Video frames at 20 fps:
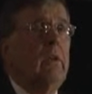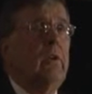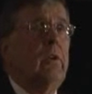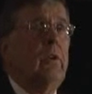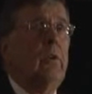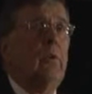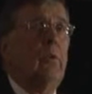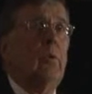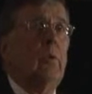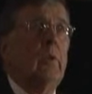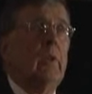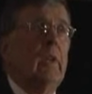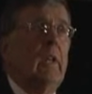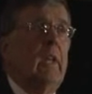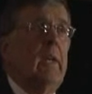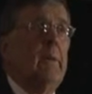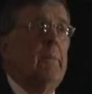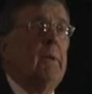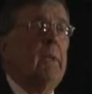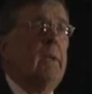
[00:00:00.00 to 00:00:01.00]
to
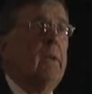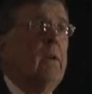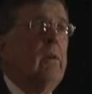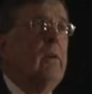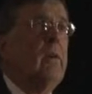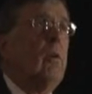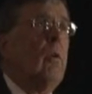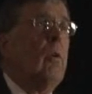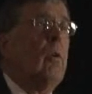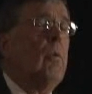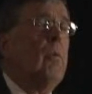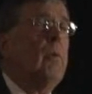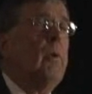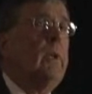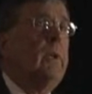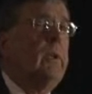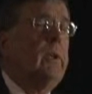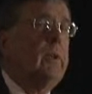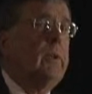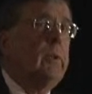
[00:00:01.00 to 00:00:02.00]
limit or
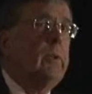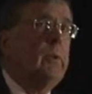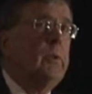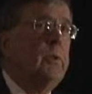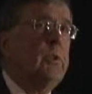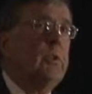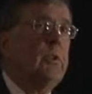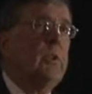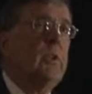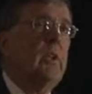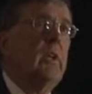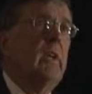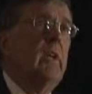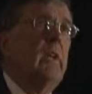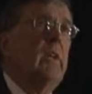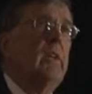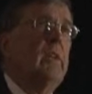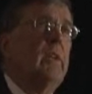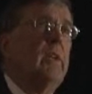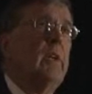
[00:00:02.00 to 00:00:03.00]
reduce
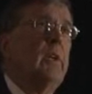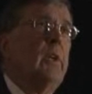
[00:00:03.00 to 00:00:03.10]
the